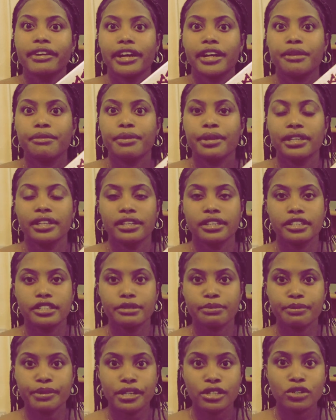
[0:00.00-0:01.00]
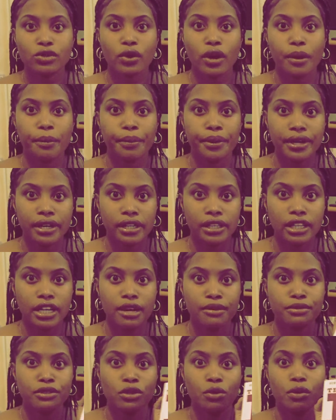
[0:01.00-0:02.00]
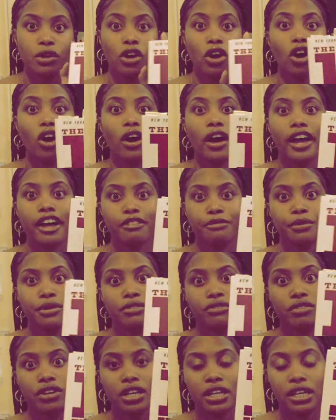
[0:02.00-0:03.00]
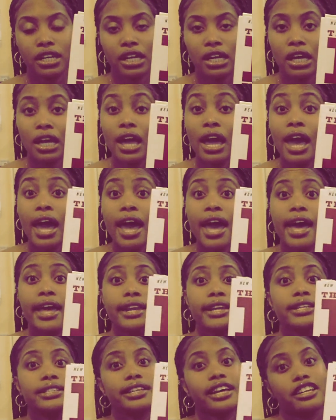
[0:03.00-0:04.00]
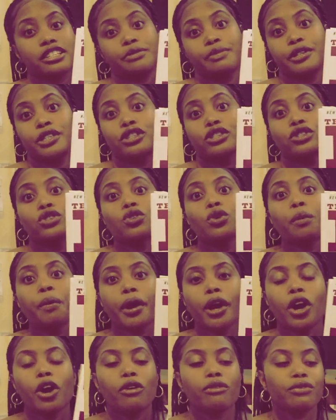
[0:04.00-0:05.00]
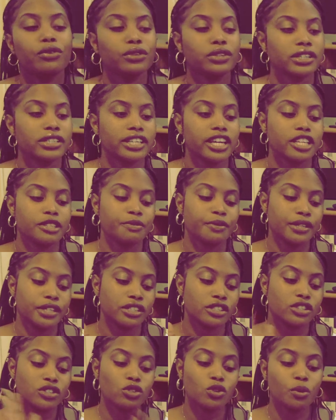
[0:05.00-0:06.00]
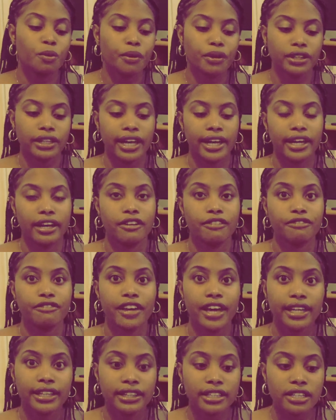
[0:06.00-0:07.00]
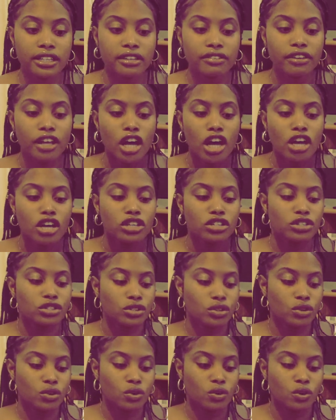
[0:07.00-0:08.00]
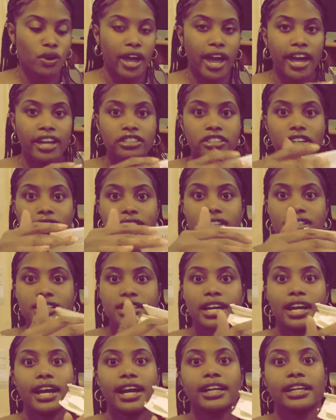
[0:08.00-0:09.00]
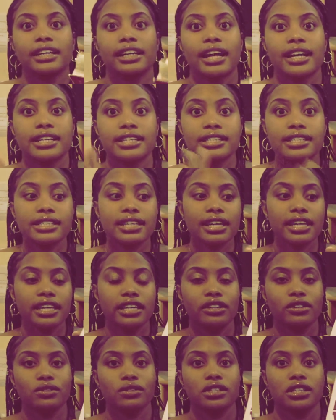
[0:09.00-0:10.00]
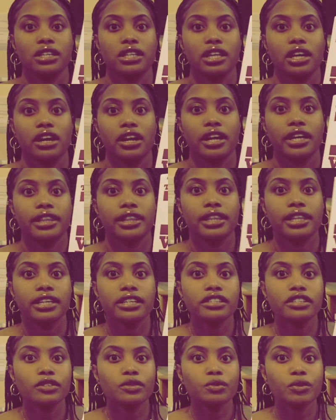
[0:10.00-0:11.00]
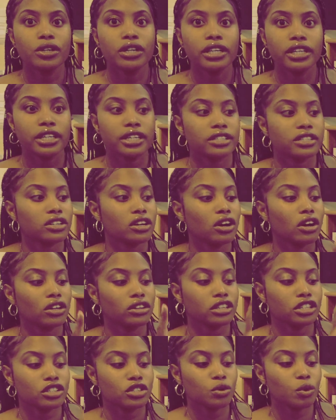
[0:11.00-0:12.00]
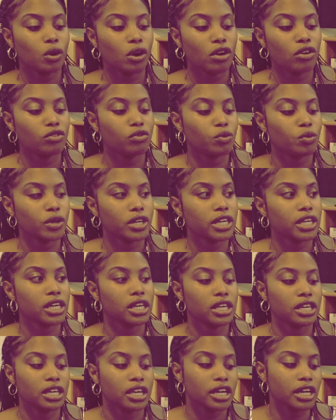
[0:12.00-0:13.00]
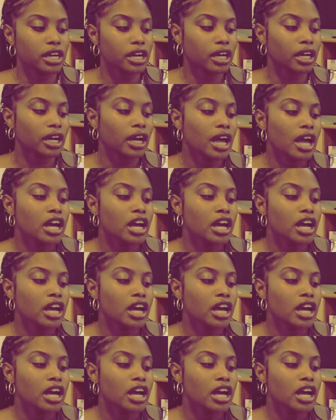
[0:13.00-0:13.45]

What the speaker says: recommended this book to our book club, so we all have been reading it, and this has been super helpful. This has been super, like, effective. So as y'all can see, I got a lot of sticky notes in there, and this one is called The 12-Week Year.